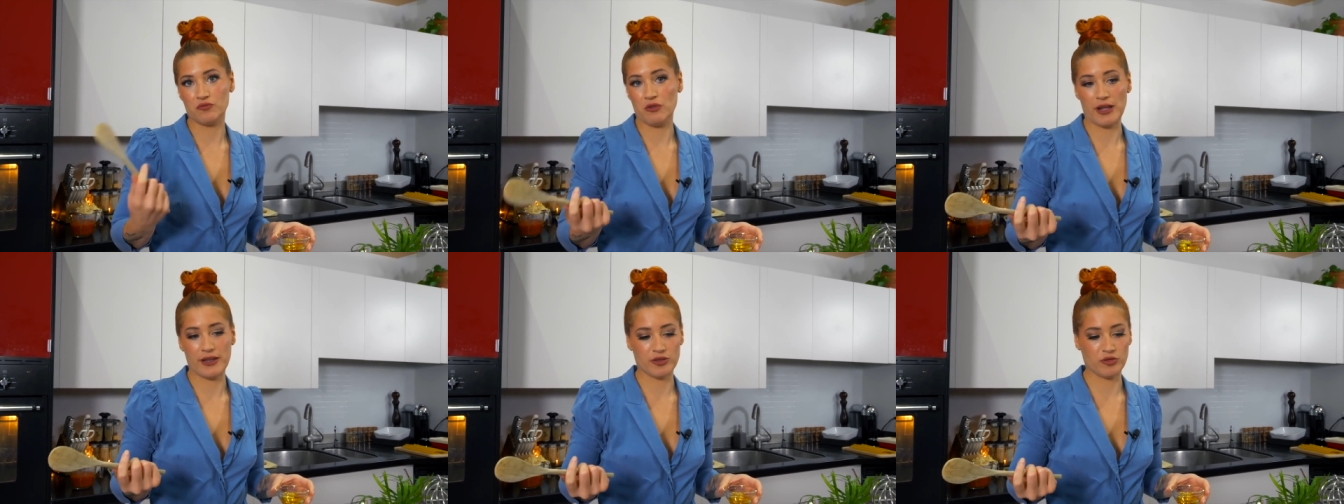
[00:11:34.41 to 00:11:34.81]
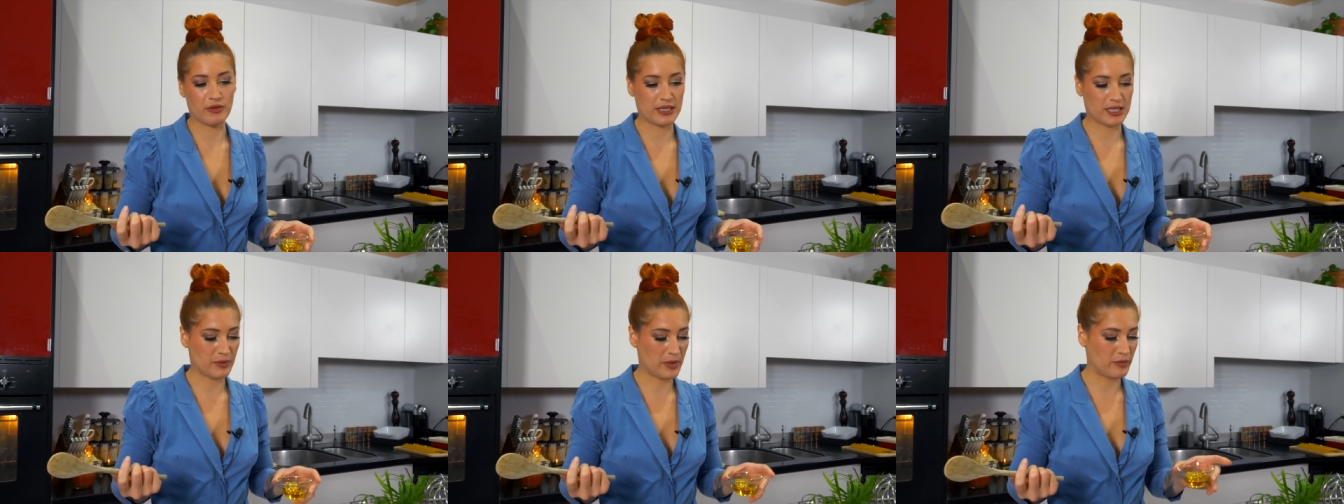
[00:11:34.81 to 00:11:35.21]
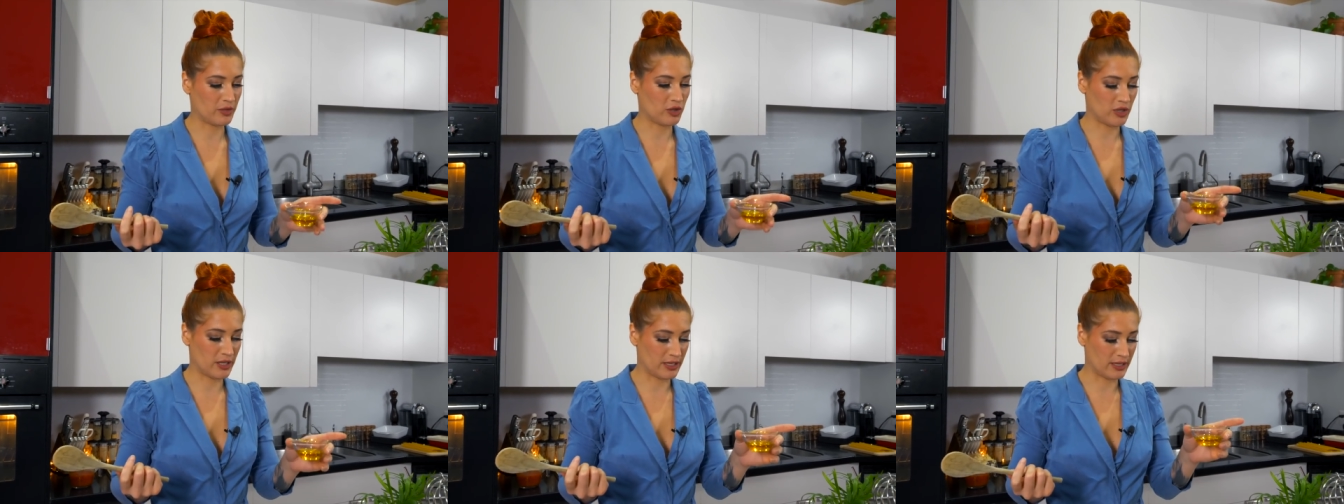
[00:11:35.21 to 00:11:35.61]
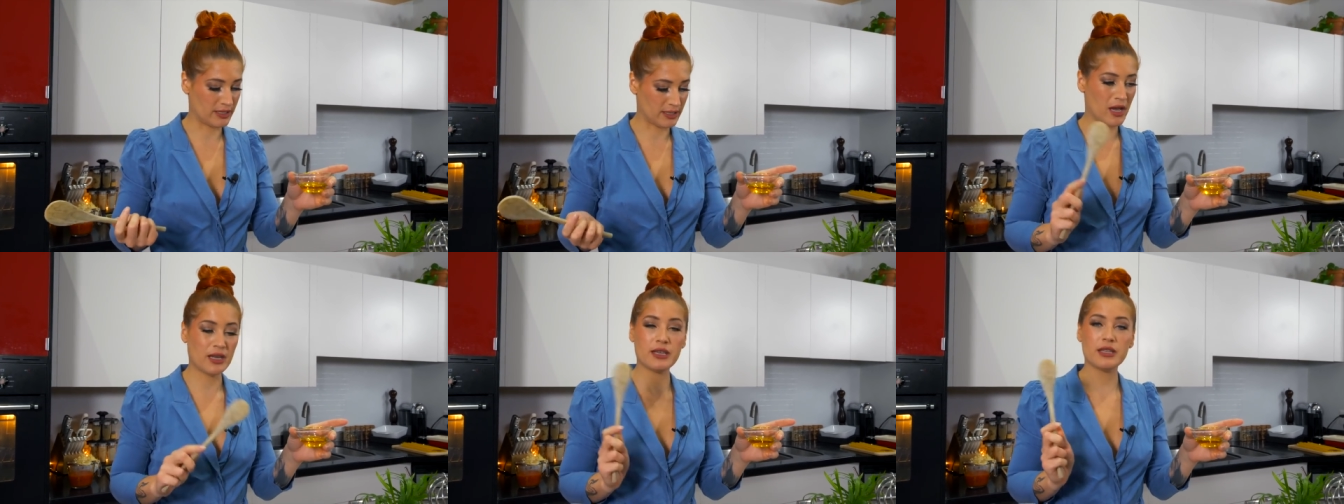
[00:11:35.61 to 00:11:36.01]
ragu recipe, which
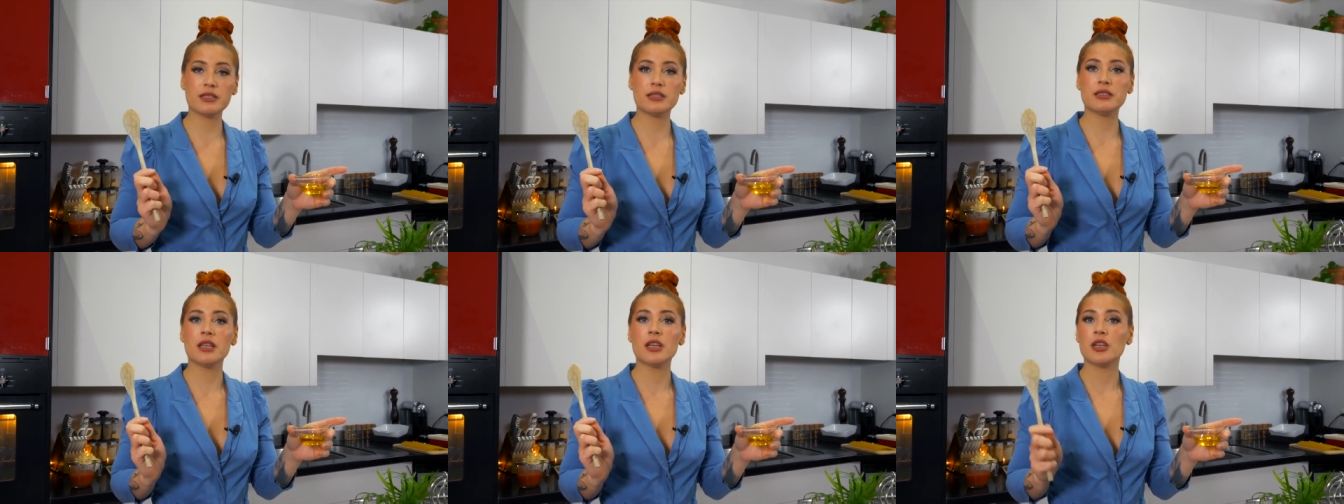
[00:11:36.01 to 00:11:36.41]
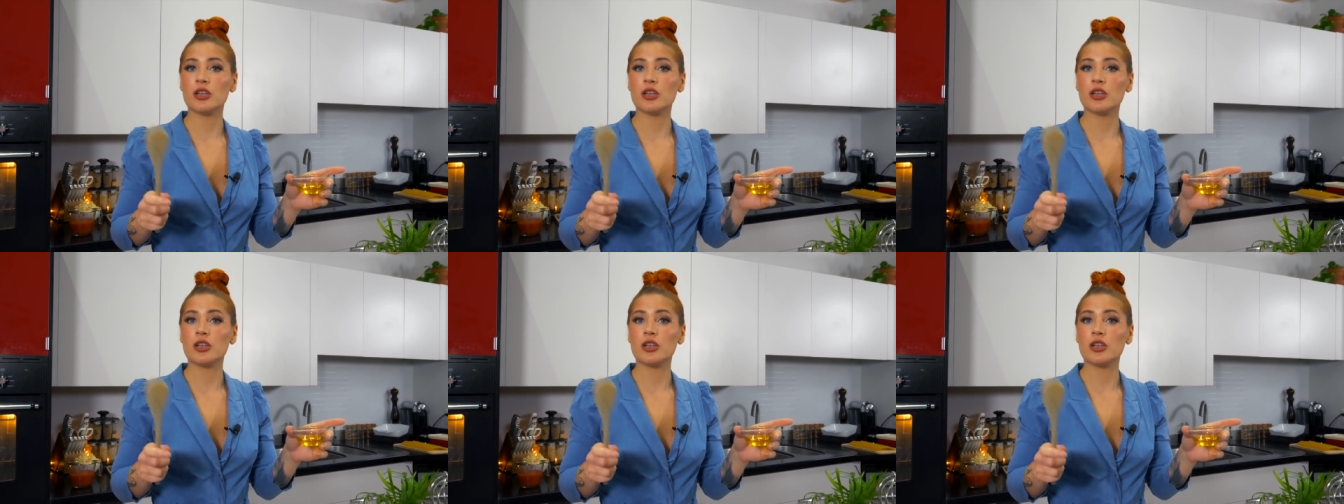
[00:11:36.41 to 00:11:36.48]
is onions,